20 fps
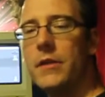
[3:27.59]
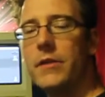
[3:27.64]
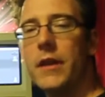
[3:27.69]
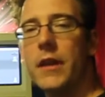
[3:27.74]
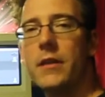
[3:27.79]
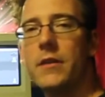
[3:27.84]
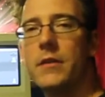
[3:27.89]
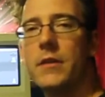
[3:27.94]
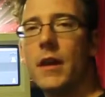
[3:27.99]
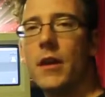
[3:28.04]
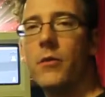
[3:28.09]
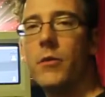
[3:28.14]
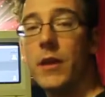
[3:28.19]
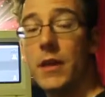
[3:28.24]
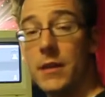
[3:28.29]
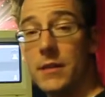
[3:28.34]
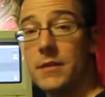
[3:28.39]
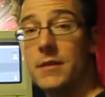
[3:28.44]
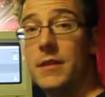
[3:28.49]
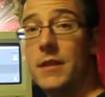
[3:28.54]
that we
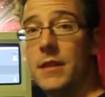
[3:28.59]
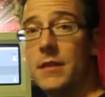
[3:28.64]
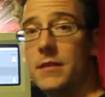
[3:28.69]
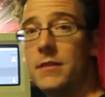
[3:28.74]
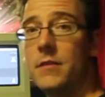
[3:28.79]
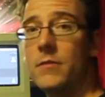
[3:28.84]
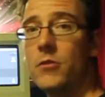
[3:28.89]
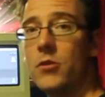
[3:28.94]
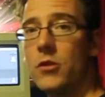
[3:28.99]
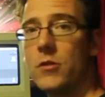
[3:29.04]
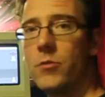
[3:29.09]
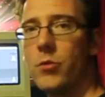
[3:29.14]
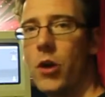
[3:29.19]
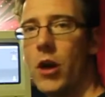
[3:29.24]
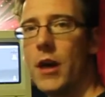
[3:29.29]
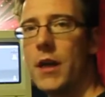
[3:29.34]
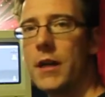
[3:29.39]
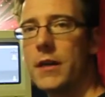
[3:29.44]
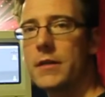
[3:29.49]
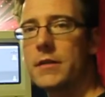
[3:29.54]
can see some good
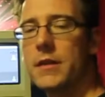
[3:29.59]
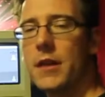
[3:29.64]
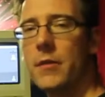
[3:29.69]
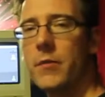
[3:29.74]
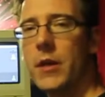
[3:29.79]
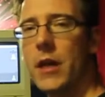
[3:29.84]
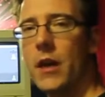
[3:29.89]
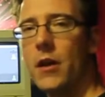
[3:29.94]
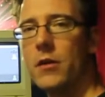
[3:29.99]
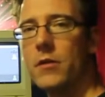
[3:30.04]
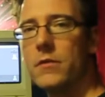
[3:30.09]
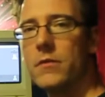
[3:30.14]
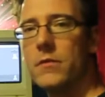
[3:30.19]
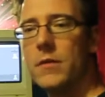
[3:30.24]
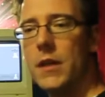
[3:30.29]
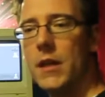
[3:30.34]
products coming out.